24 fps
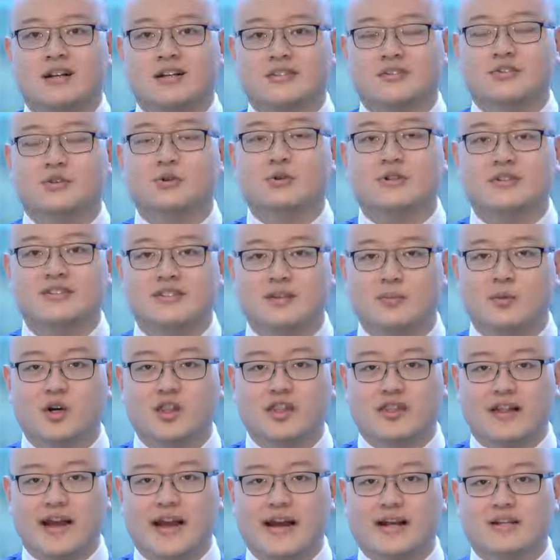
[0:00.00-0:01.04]
As soon as
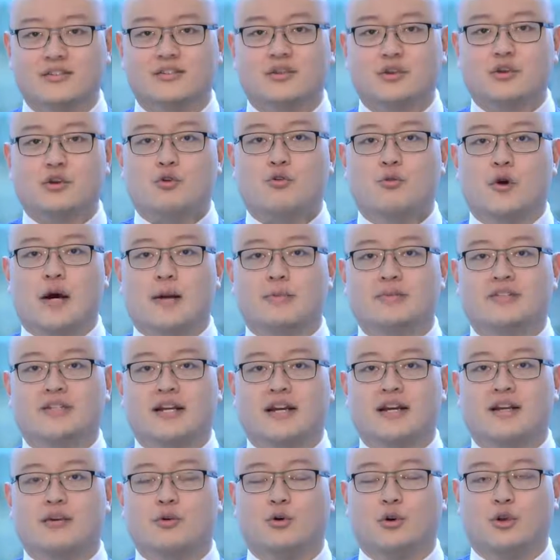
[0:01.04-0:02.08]
someone lands on your
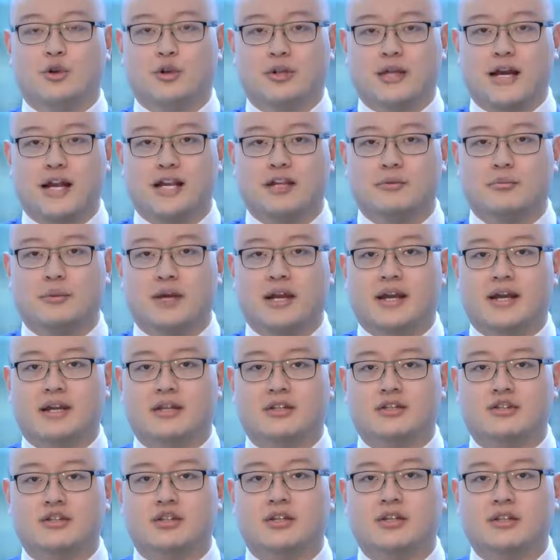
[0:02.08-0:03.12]
website or your landing
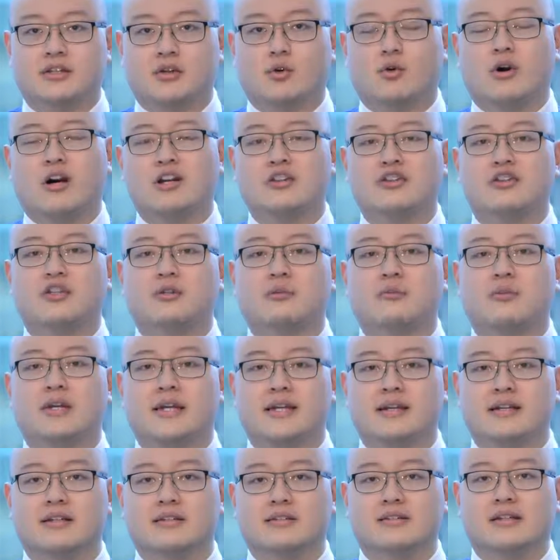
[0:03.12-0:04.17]
page, the question
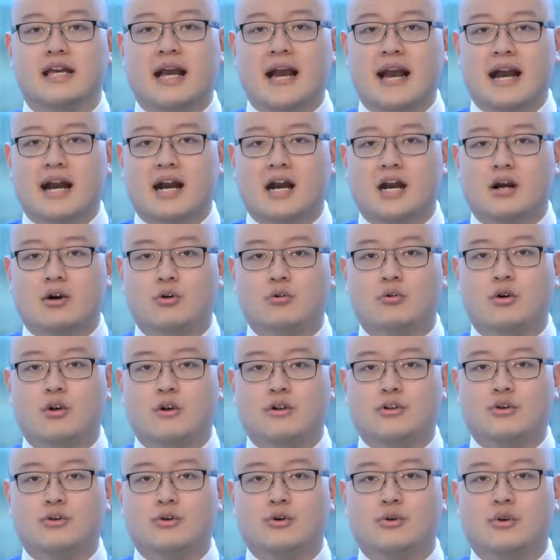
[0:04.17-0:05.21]
is, how
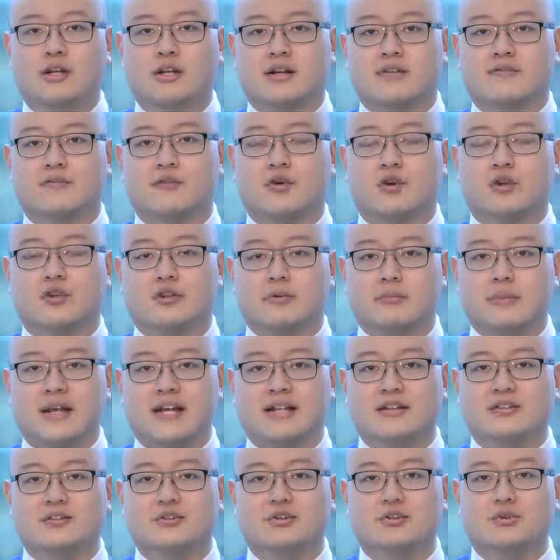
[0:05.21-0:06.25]
are you going to convert them
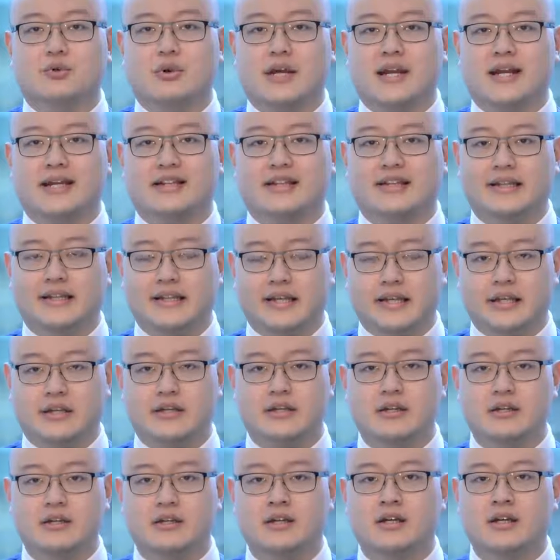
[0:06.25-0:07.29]
into a
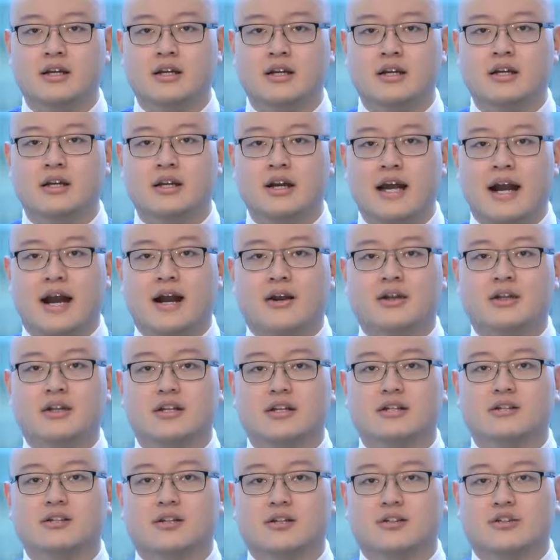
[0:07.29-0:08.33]
lead? How are you
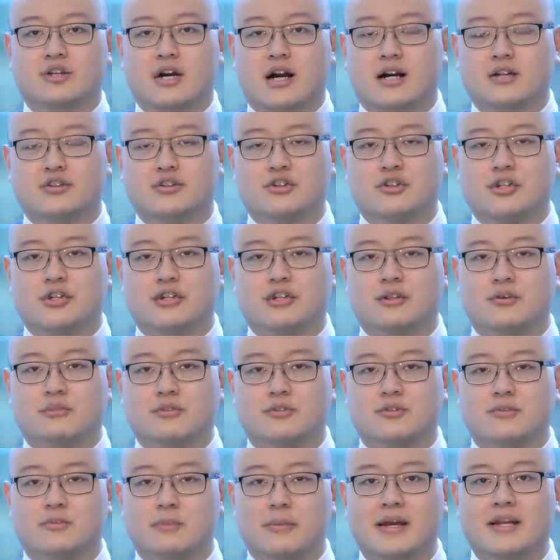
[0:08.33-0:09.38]
going to indoctrinate them
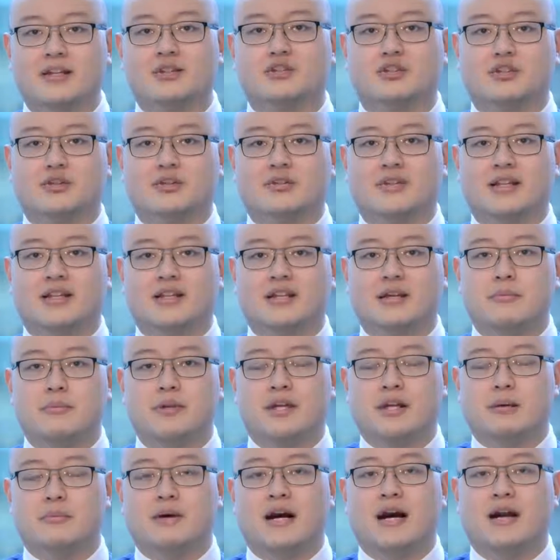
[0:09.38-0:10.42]
to make sure that they
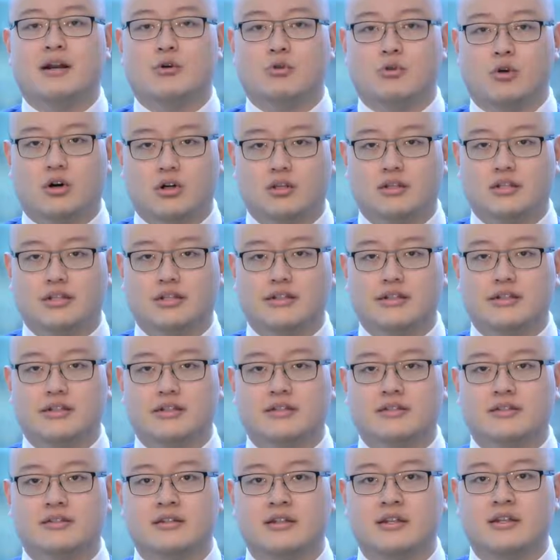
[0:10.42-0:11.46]
become high quality
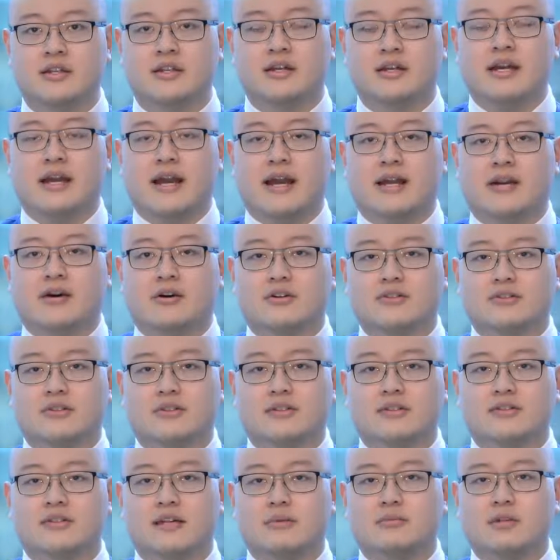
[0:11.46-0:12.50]
leads? And also
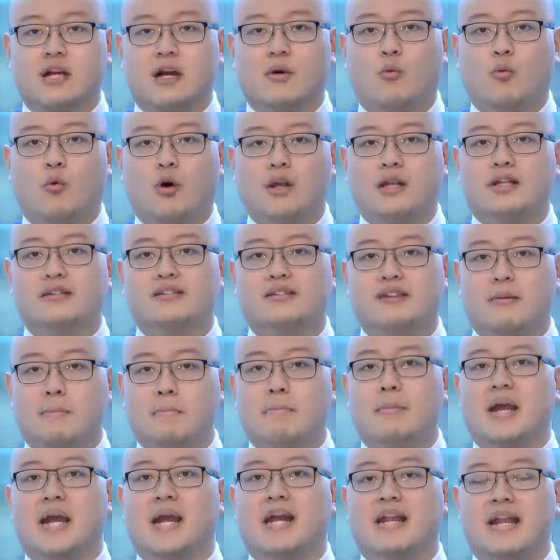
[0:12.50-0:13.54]
at the same time, what is the
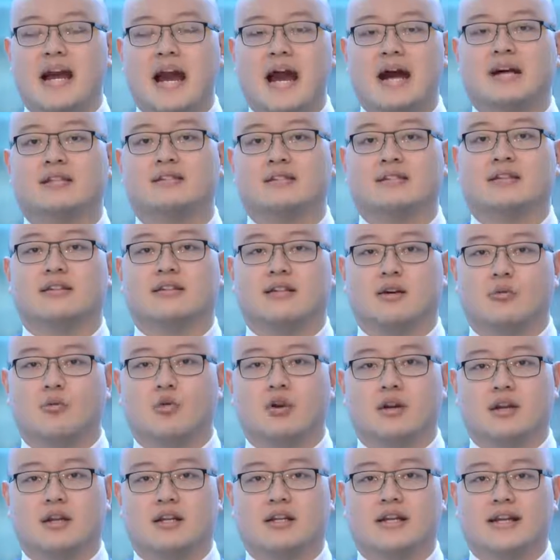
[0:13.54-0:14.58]
main asset that
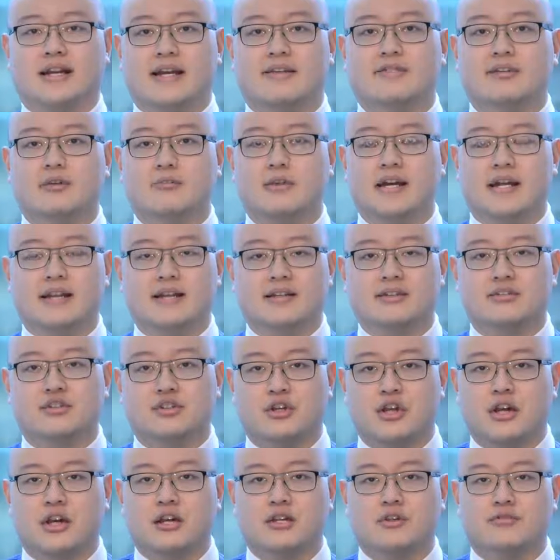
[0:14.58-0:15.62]
we're going to give them in
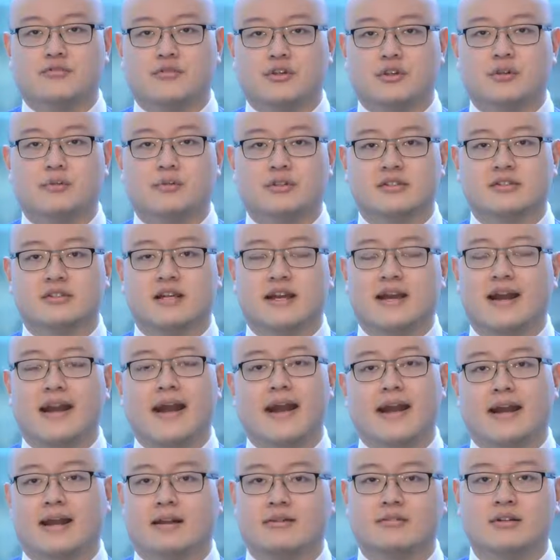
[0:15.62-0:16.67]
exchange for them to say,
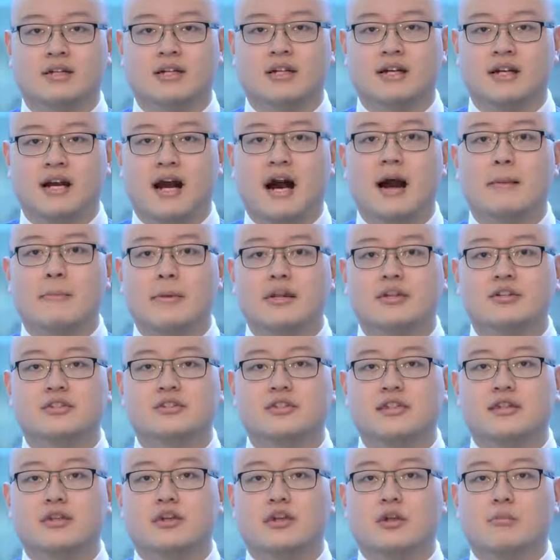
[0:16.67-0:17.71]
hey, I'm
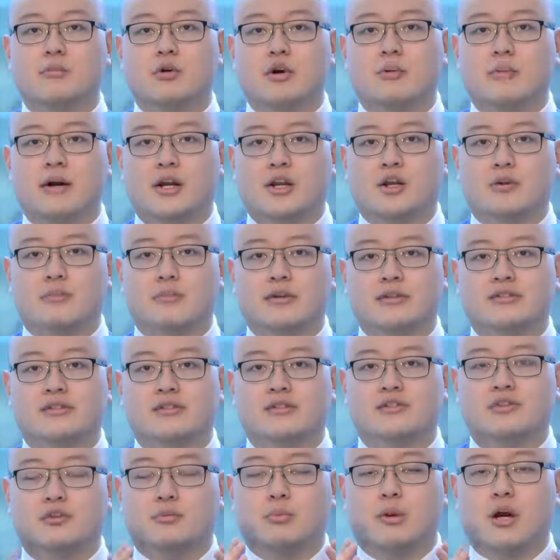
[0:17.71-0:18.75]
interested in learning more about your
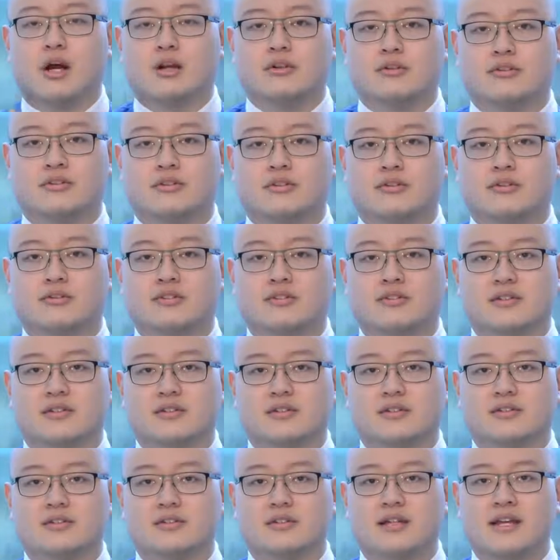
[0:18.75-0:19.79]
business, your product or
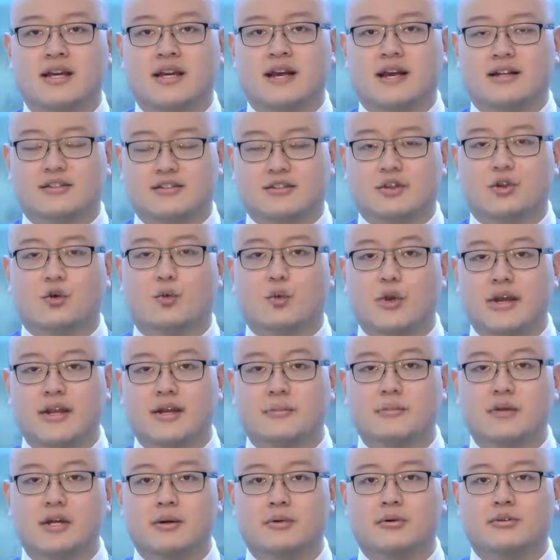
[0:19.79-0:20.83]
services, and so that we
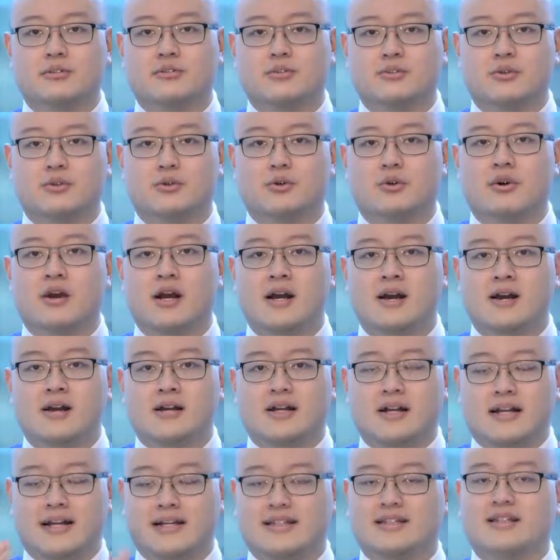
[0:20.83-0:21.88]
can be able to
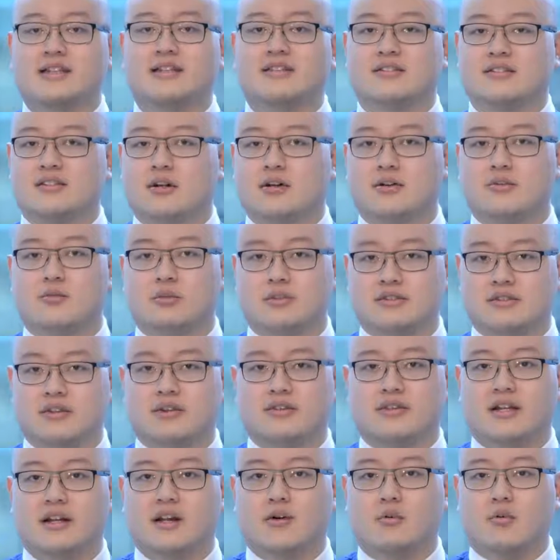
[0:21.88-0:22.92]
get the
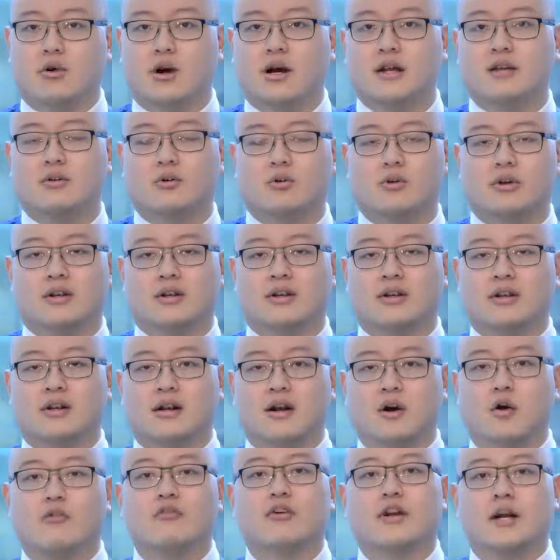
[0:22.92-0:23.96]
result that I want or
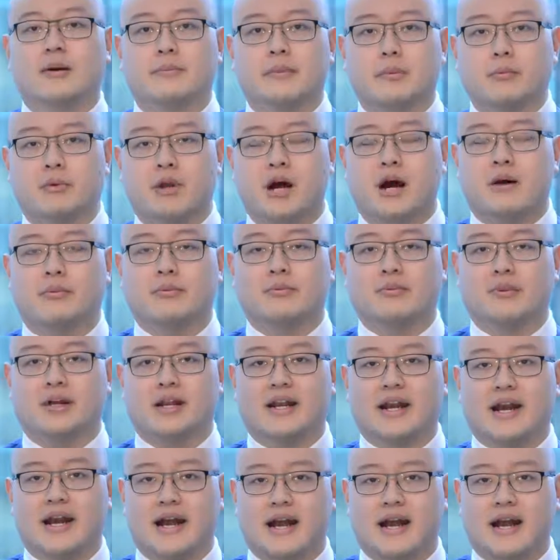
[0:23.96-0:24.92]
overcome the problem that I